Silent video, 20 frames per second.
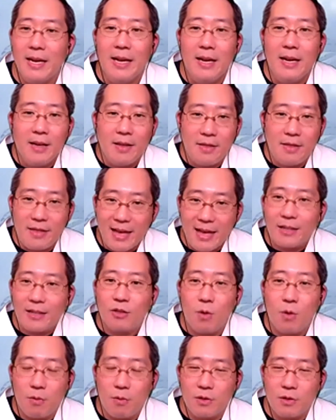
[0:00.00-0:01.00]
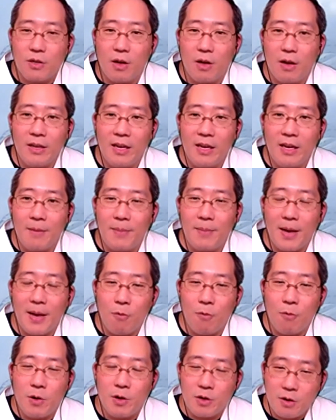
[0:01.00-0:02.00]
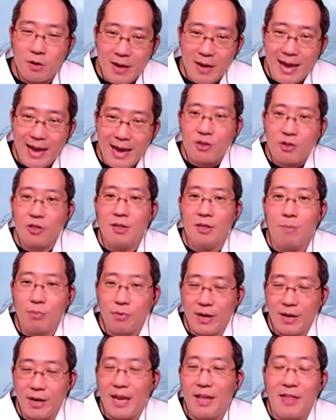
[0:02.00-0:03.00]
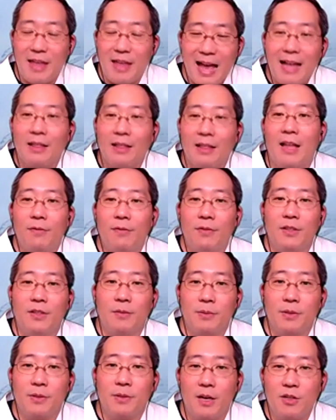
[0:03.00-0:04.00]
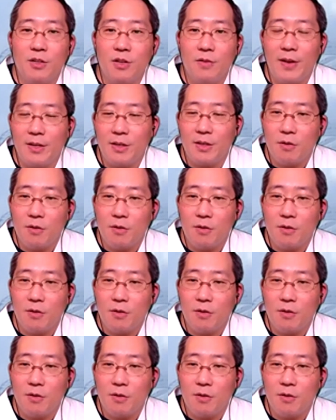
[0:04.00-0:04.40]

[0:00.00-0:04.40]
That's what we're talking about, where you're actually bringing that level of production value.